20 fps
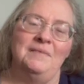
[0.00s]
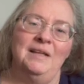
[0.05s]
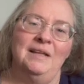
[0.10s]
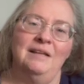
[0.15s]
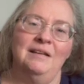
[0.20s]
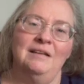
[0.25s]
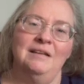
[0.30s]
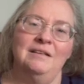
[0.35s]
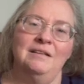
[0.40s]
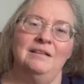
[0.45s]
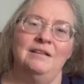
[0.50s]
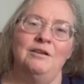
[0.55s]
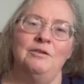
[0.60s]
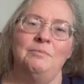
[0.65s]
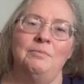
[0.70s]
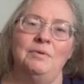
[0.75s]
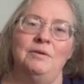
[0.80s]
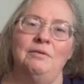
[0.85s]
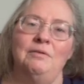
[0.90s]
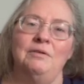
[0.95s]
I
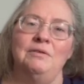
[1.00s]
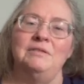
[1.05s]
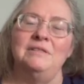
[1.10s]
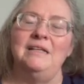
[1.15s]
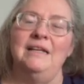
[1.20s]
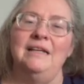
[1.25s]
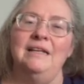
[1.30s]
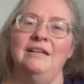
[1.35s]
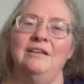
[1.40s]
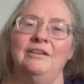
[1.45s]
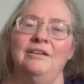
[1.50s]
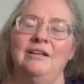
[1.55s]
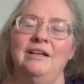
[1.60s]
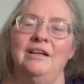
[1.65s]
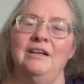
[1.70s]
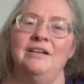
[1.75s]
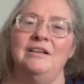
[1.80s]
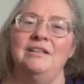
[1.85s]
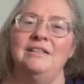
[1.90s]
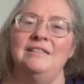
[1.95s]
hope you all take good care
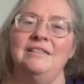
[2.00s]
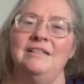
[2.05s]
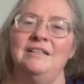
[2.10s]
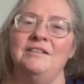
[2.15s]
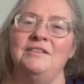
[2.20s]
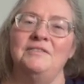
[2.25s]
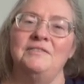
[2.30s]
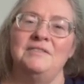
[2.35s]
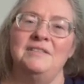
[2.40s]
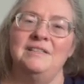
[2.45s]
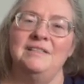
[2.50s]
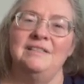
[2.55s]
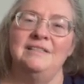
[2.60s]
of yourselves.